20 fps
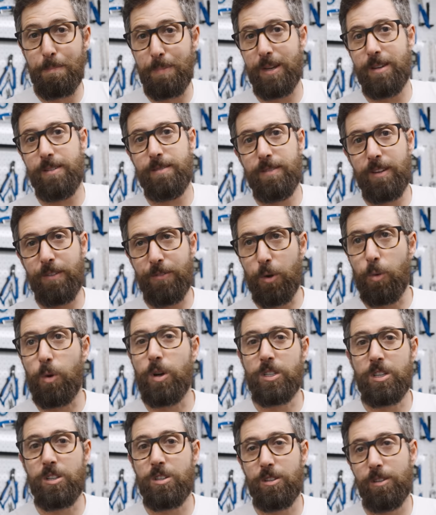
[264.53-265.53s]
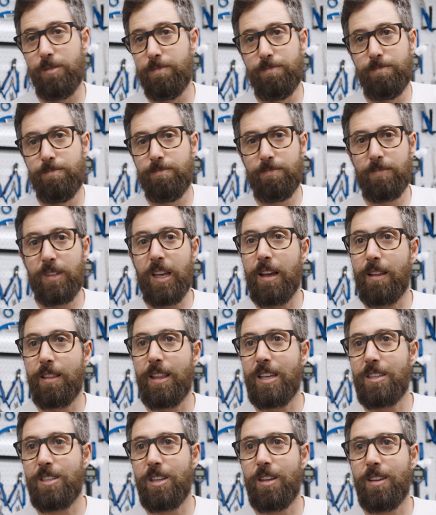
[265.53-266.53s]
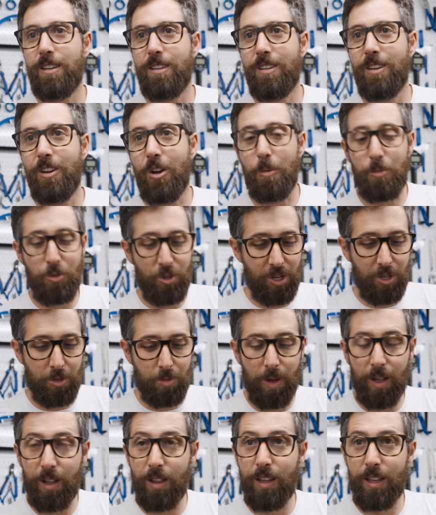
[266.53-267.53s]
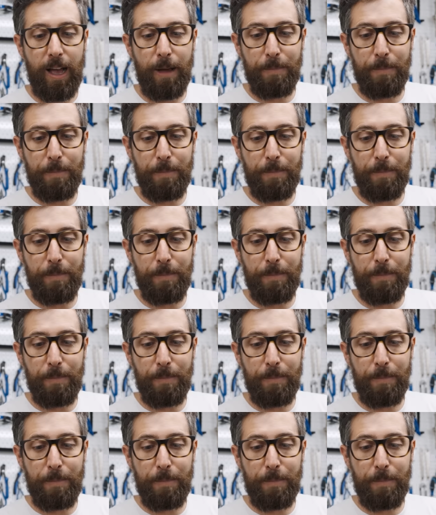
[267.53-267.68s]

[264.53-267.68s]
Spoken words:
but if you wanted to, yeah, that's an option as well.